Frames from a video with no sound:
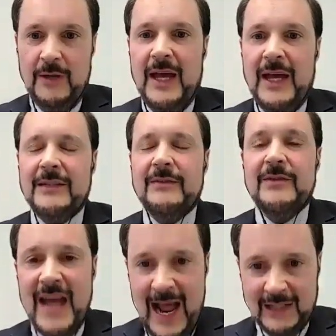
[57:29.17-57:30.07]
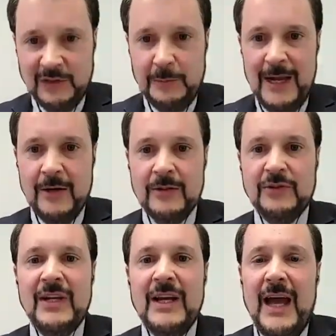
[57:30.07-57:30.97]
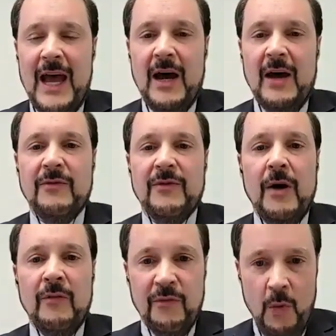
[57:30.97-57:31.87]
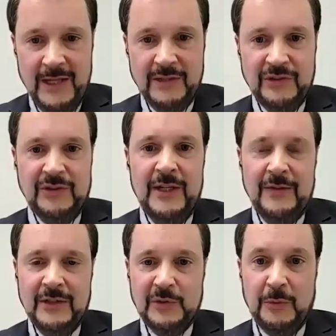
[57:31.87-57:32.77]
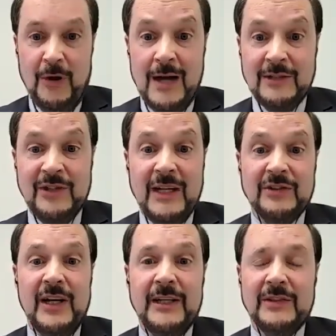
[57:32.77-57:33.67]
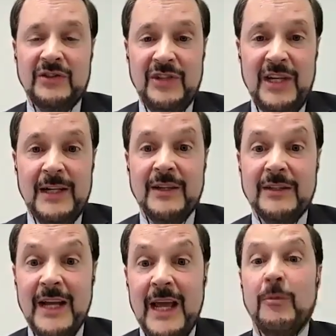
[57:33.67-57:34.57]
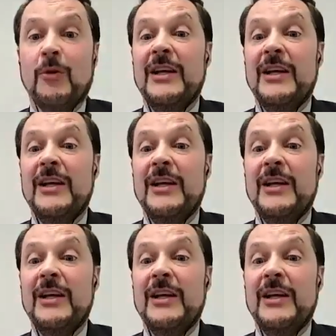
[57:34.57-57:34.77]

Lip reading: that taxpayers have a voice in this process and a seat at the table,